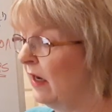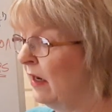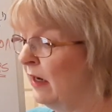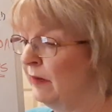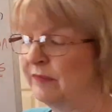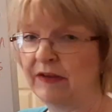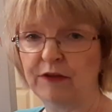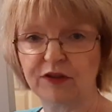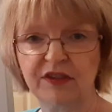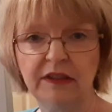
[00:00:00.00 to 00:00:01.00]
and
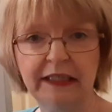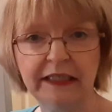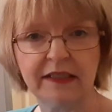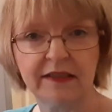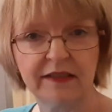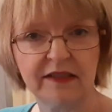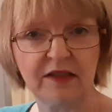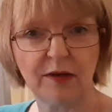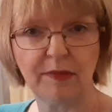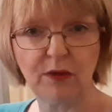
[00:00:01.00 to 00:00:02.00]
there's a link to
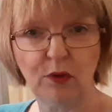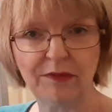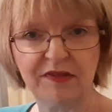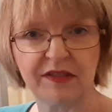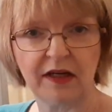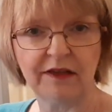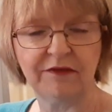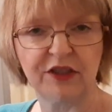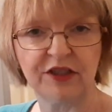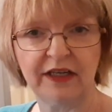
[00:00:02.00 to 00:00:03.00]
this on my website,
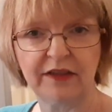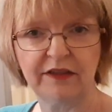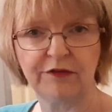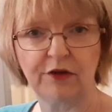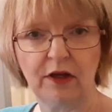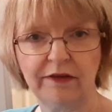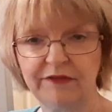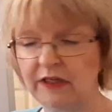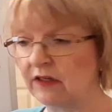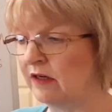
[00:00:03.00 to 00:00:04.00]

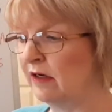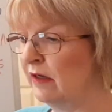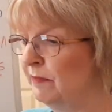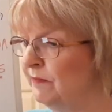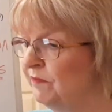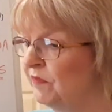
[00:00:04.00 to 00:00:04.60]
visionalityforlife.com,